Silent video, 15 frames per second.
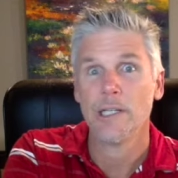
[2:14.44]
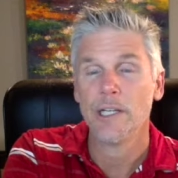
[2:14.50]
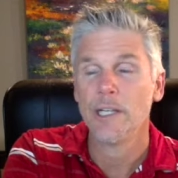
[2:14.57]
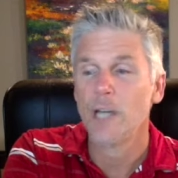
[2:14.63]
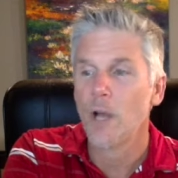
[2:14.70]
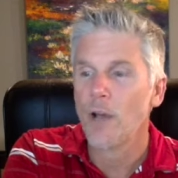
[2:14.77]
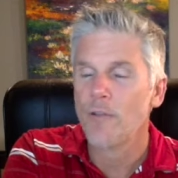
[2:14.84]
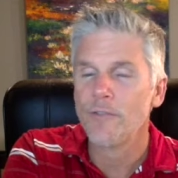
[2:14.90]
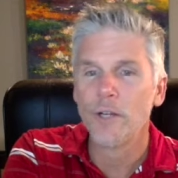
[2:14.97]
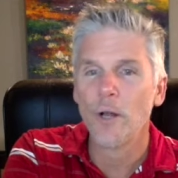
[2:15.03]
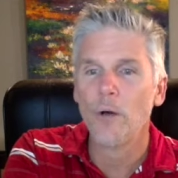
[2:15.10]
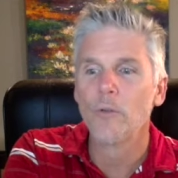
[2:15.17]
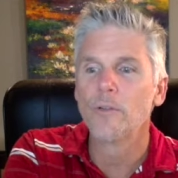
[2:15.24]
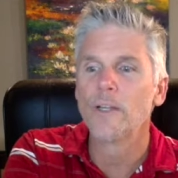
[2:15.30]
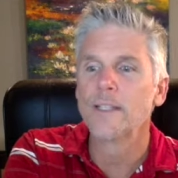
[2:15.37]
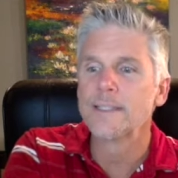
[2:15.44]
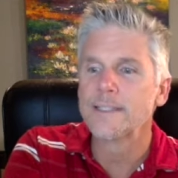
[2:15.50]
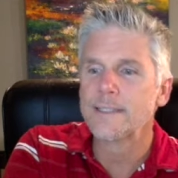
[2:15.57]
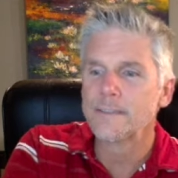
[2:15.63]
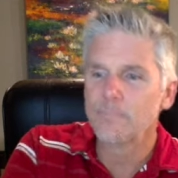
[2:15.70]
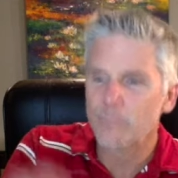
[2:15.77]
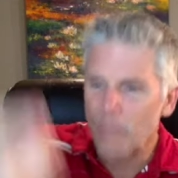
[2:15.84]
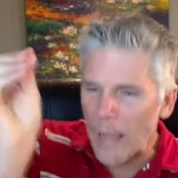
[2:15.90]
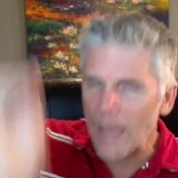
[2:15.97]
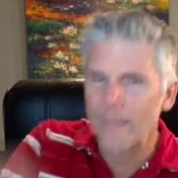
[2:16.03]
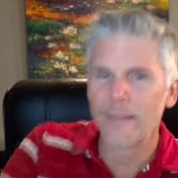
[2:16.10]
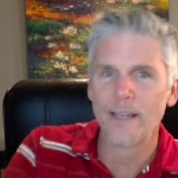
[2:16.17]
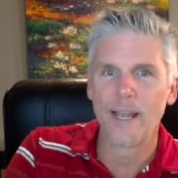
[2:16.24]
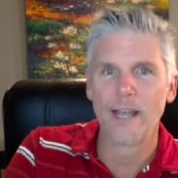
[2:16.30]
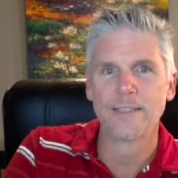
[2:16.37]
You know, if you don't buy
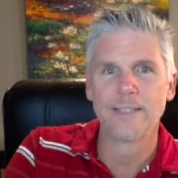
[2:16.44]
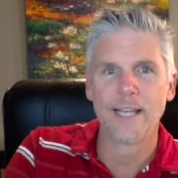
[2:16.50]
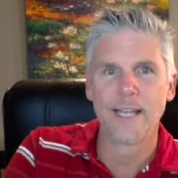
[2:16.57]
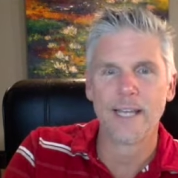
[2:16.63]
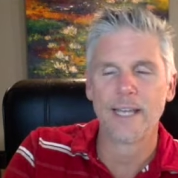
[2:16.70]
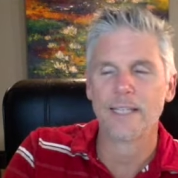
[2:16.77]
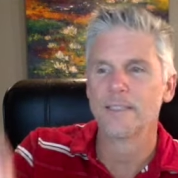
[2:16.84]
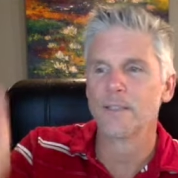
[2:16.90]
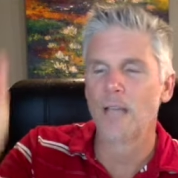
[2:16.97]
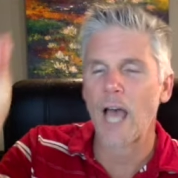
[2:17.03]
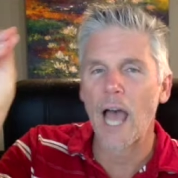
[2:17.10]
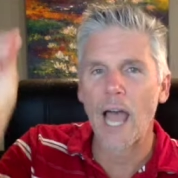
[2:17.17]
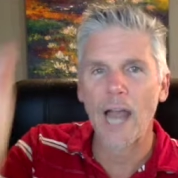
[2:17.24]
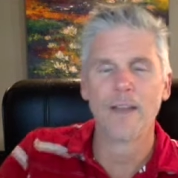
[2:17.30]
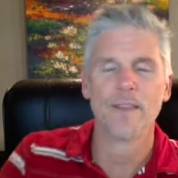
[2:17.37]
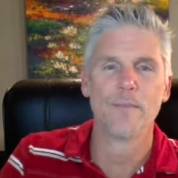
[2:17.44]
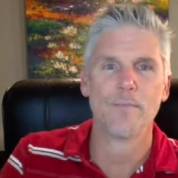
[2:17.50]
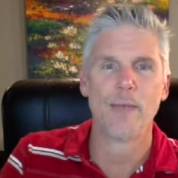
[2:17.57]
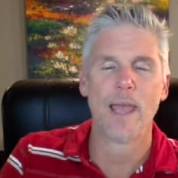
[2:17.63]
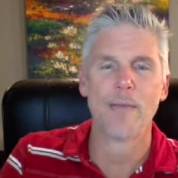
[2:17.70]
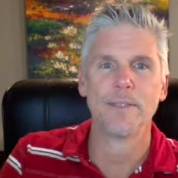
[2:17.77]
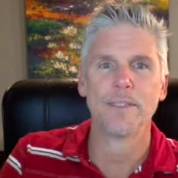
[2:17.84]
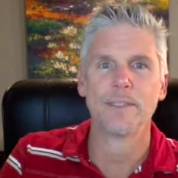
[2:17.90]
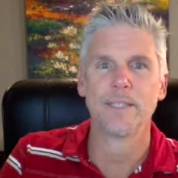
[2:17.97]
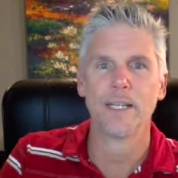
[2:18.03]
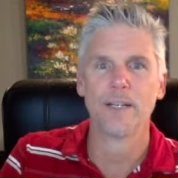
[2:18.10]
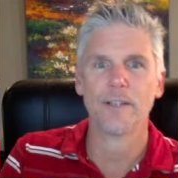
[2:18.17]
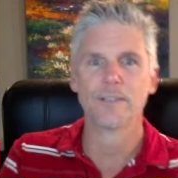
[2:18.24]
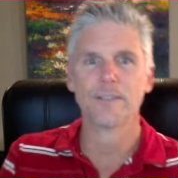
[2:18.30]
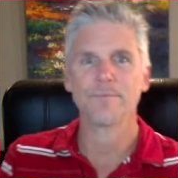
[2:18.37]
the tickets, hire the
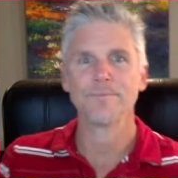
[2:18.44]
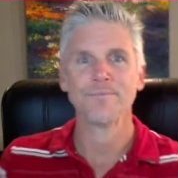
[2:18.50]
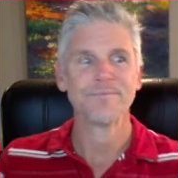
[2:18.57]
babysitters,